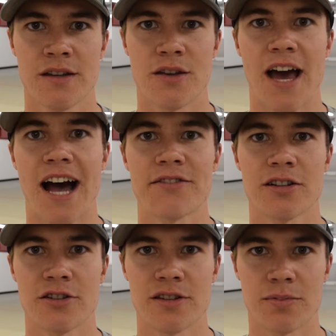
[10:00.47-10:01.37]
You have
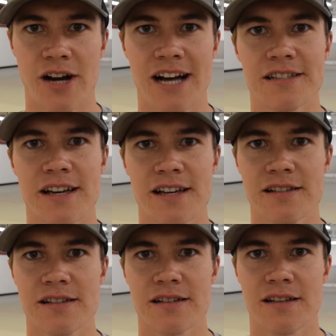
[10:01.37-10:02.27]
to learn the
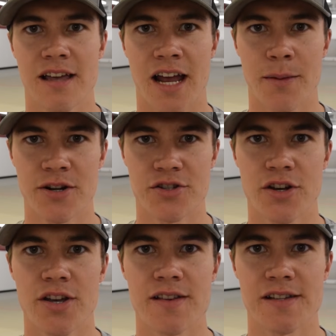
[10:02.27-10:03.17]
process, and I'm going to
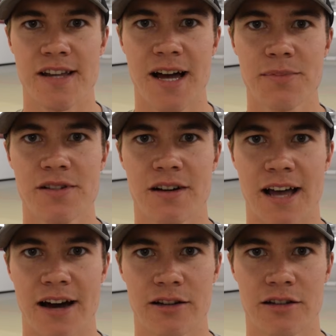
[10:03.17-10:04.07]
show you the steps on
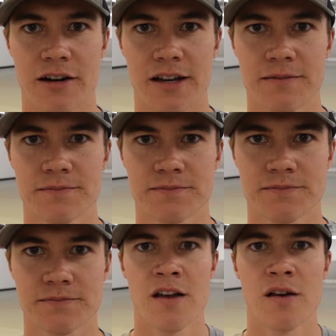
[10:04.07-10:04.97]
how to learn it.
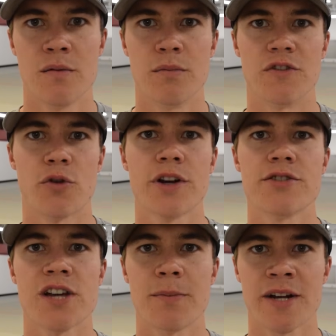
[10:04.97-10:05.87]
Before
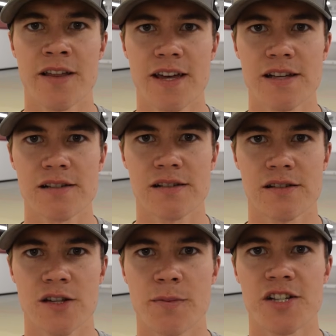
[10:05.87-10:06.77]
you jump into
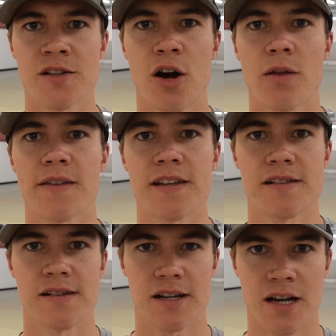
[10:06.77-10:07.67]
this, you must know that
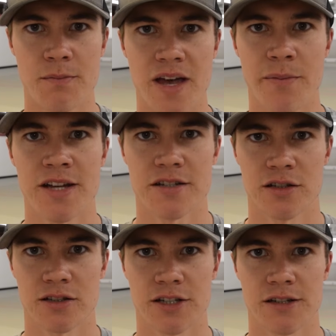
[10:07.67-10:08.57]
this is a commitment
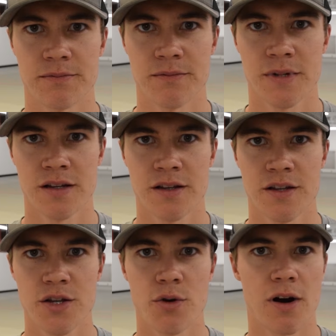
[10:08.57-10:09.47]
to learn.
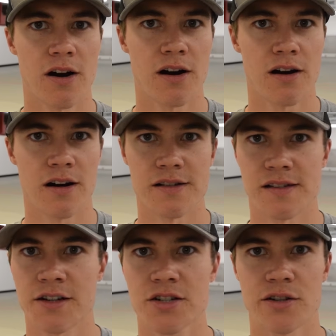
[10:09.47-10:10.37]
You are
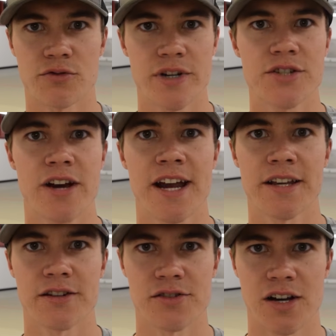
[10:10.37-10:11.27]
essentially
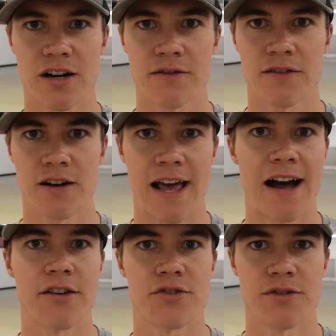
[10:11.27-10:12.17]
retraining yourself on
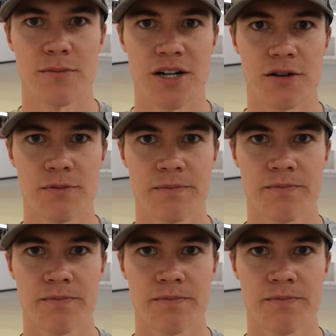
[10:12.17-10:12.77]
how to shoot a bow.